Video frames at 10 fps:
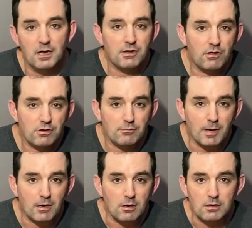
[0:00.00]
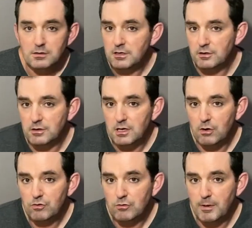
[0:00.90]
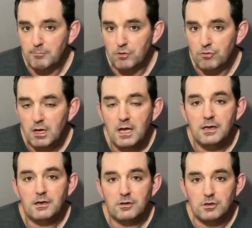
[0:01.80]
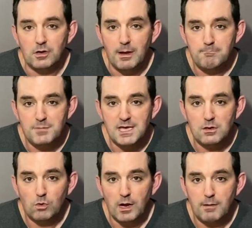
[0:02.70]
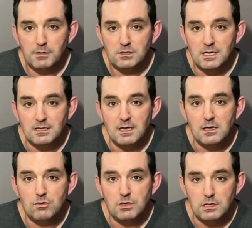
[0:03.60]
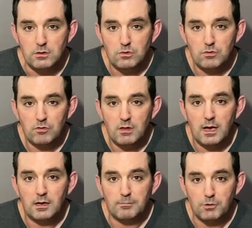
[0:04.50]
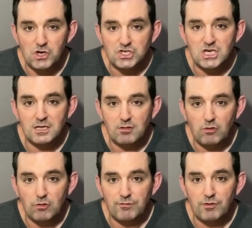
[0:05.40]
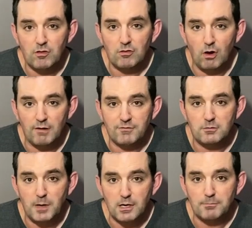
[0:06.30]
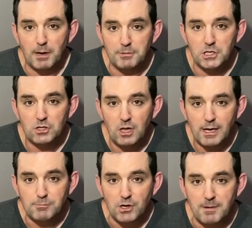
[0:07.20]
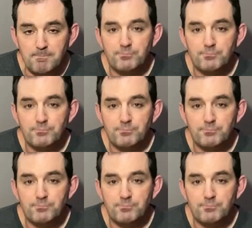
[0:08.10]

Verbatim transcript: Tell your mayor, tell your council members, tell your MP or MLA that you use and appreciate the services offered by your public library.